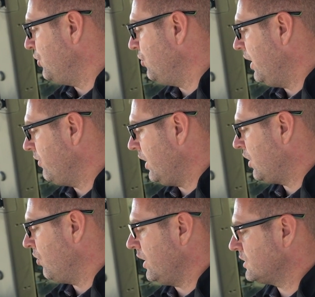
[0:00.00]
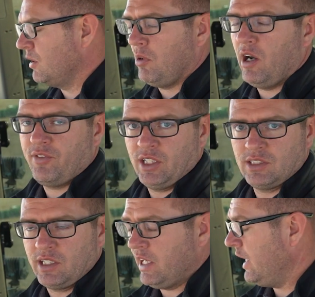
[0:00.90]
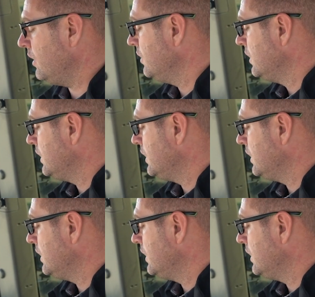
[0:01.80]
we do have airlines come off, things like that